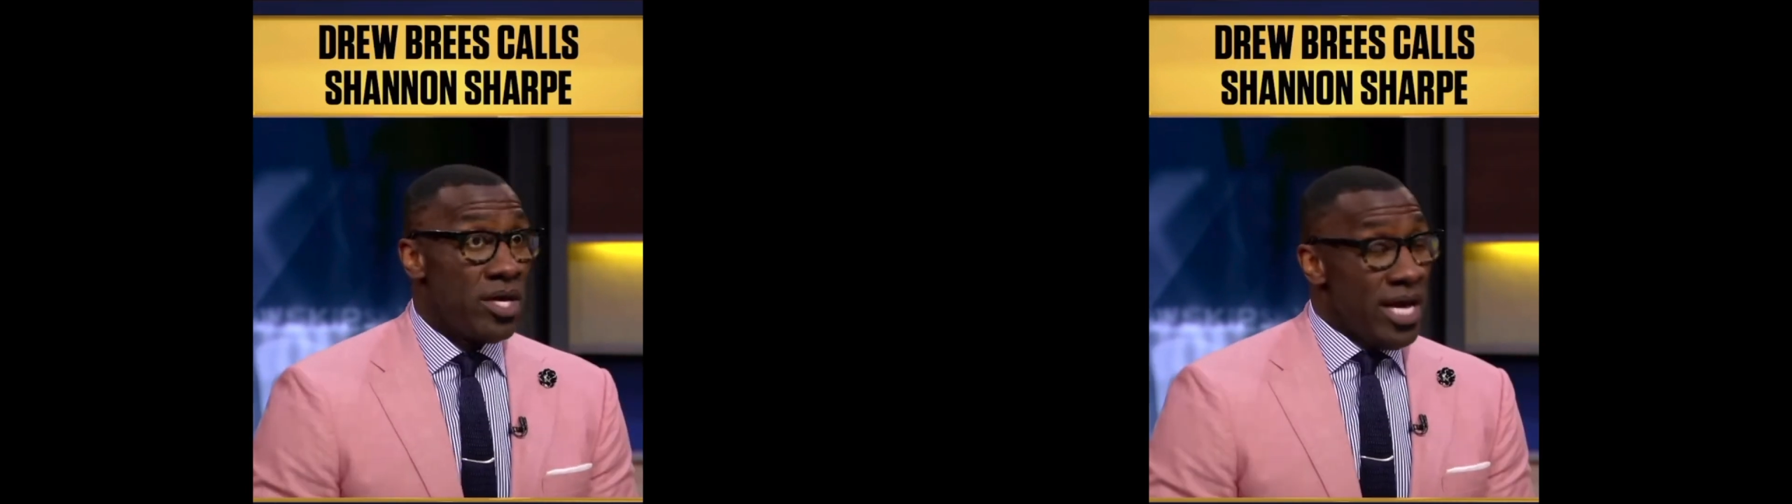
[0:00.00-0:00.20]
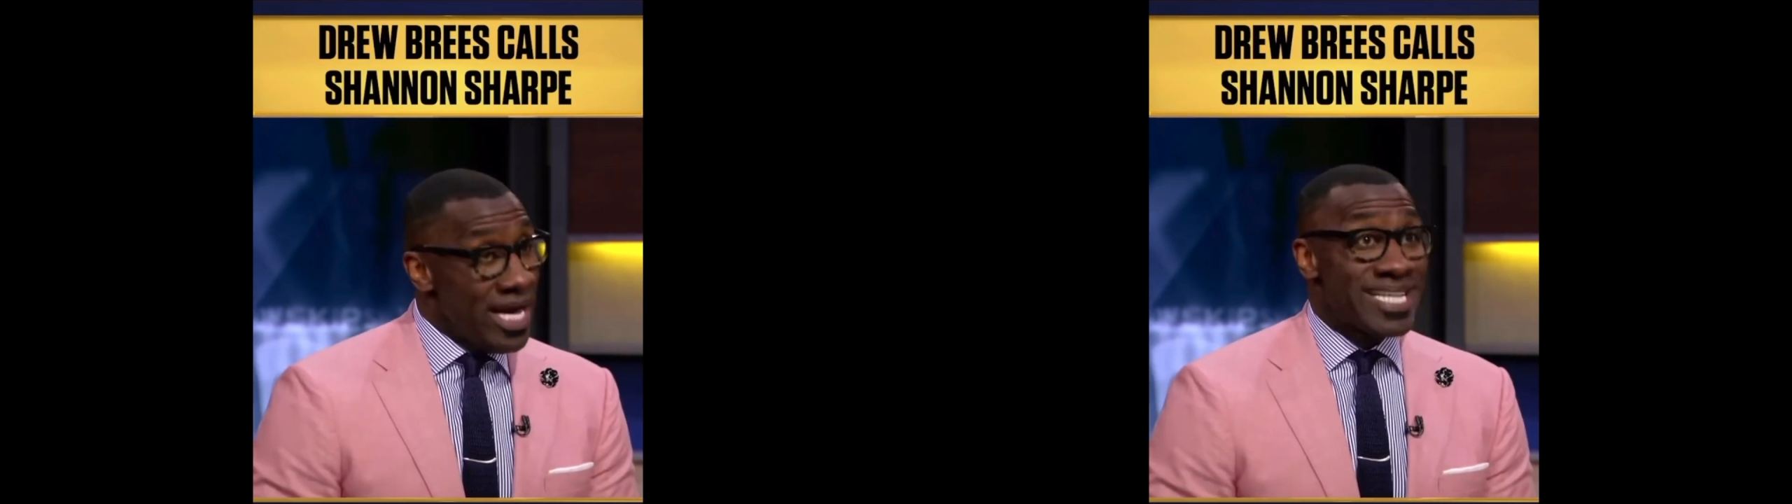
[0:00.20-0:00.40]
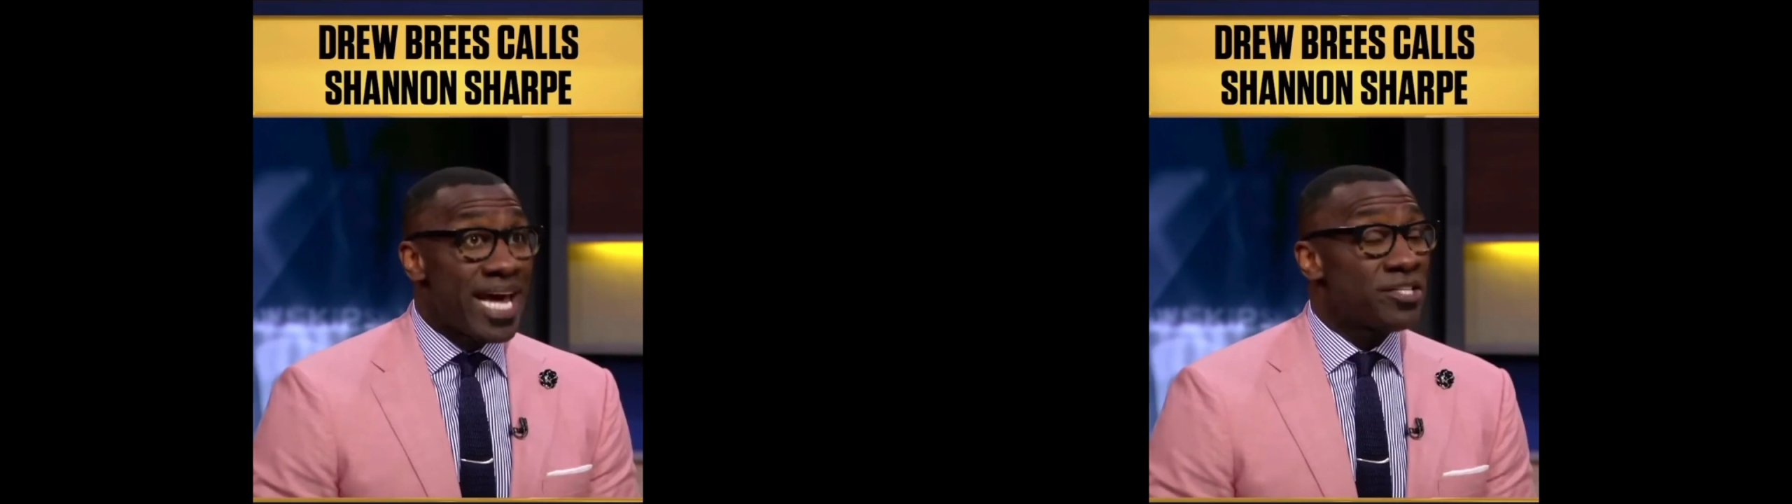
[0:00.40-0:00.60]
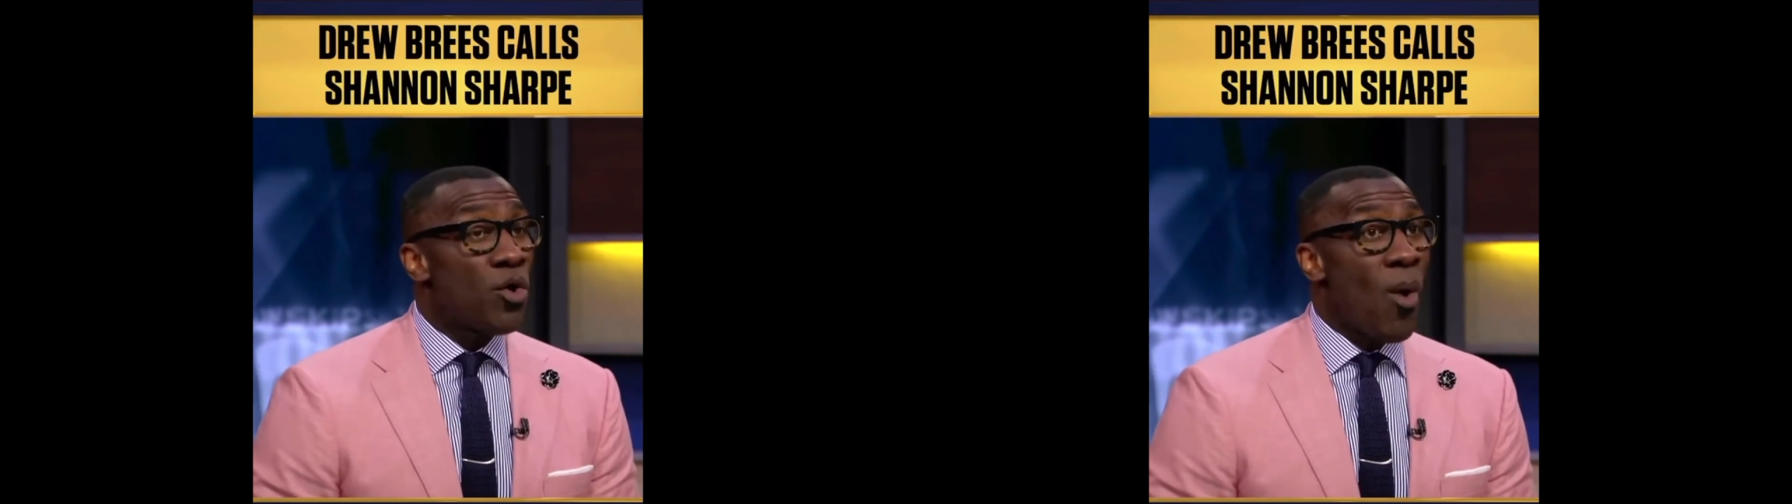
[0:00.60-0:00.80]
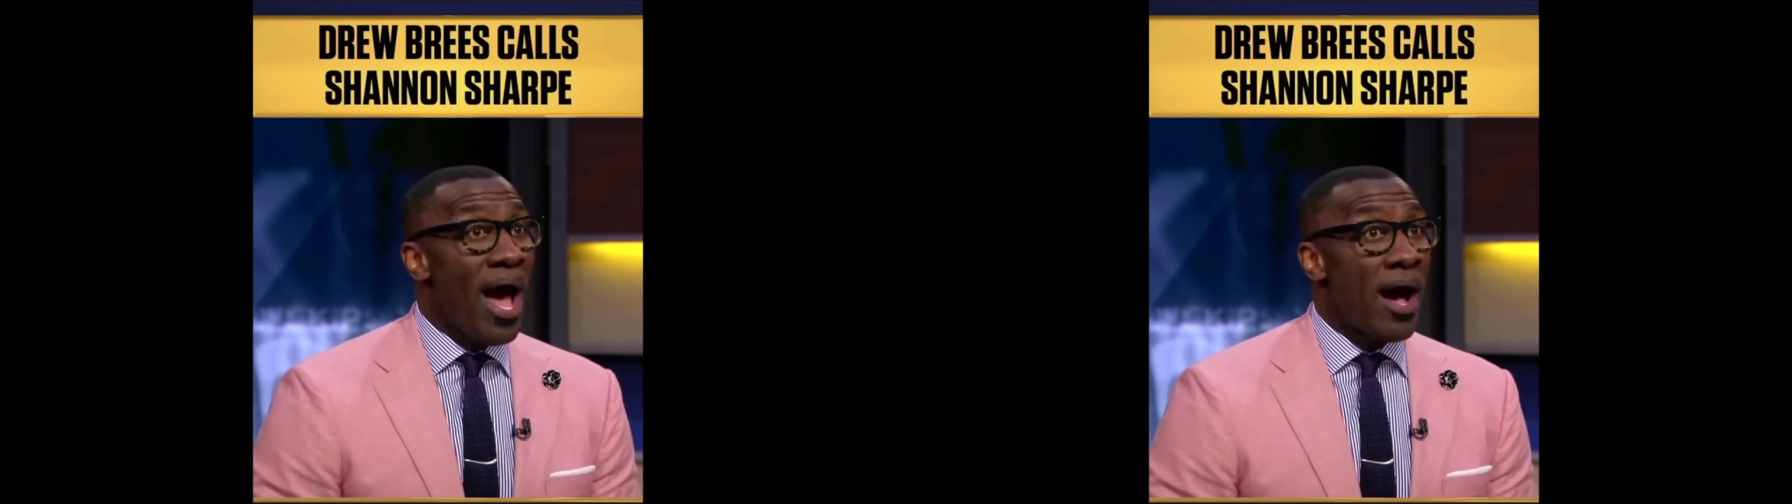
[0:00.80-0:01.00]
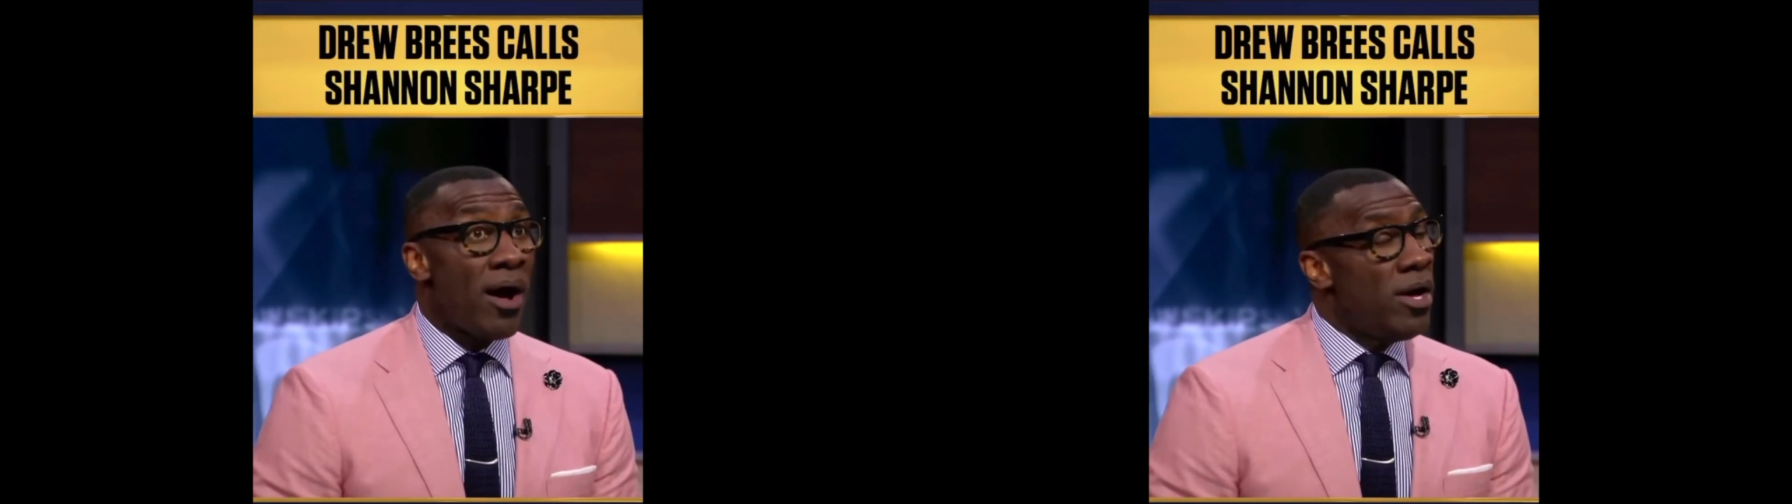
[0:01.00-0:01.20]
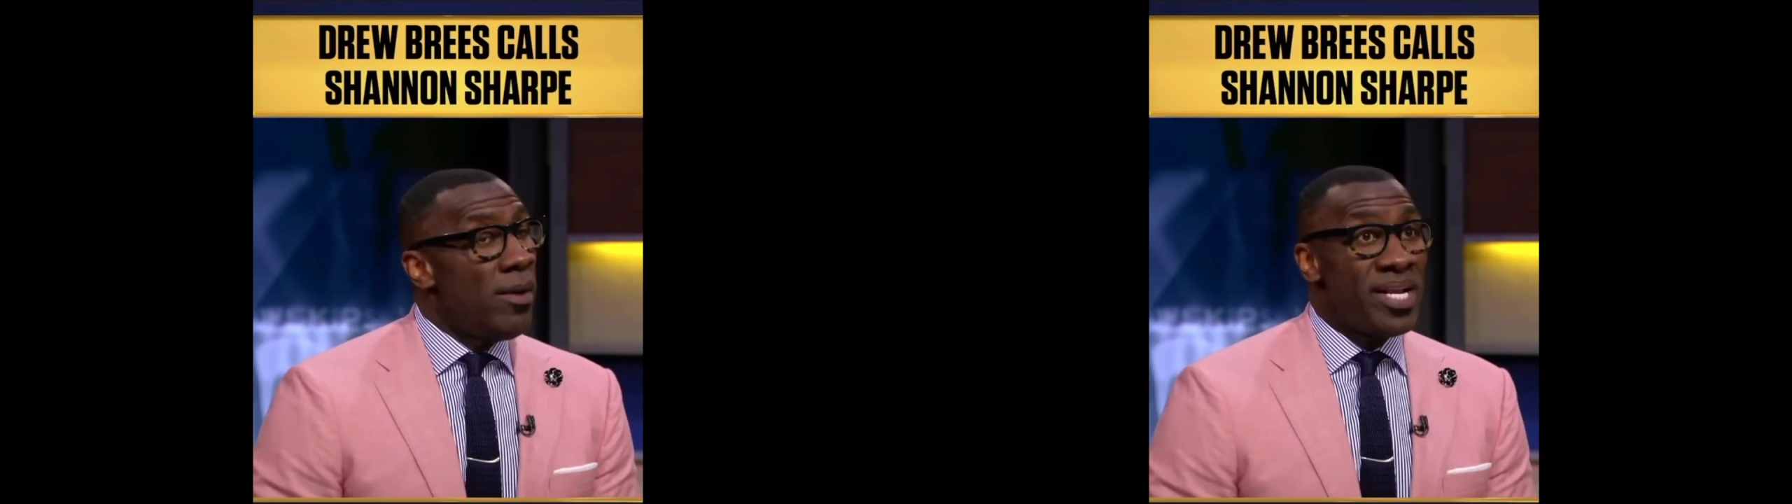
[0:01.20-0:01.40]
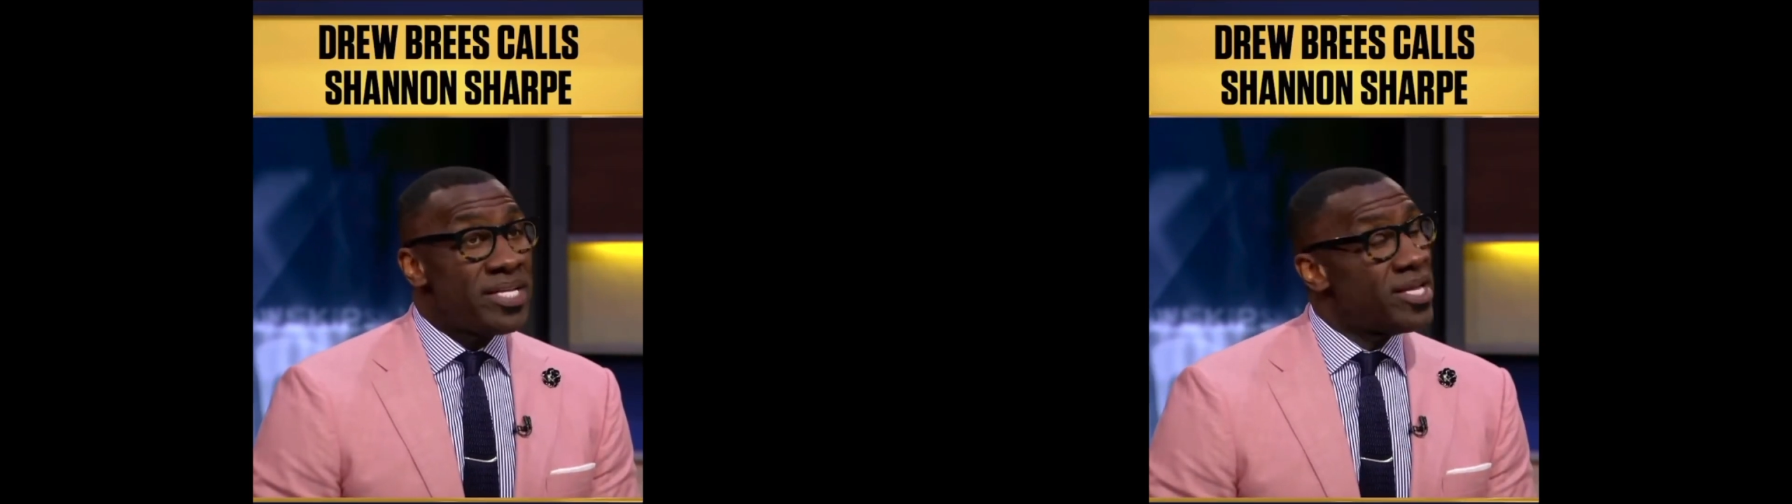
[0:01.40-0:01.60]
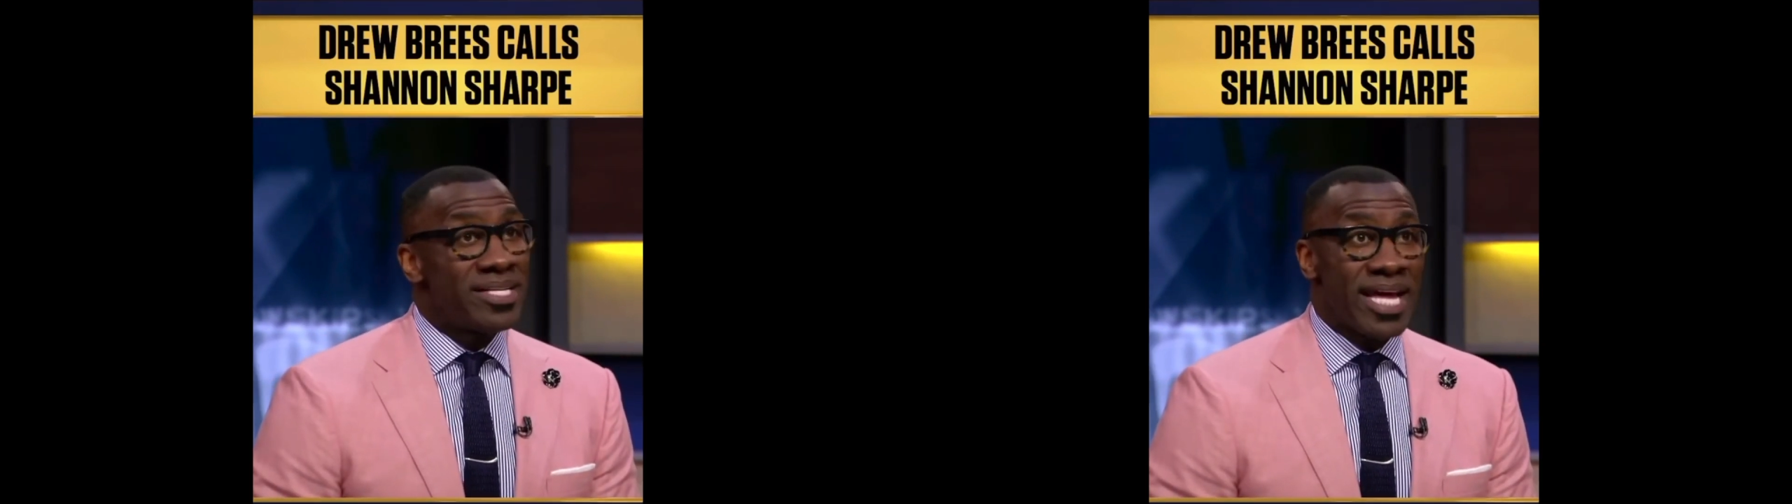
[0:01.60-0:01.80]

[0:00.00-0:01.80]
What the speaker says: It takes a while, but it doesn't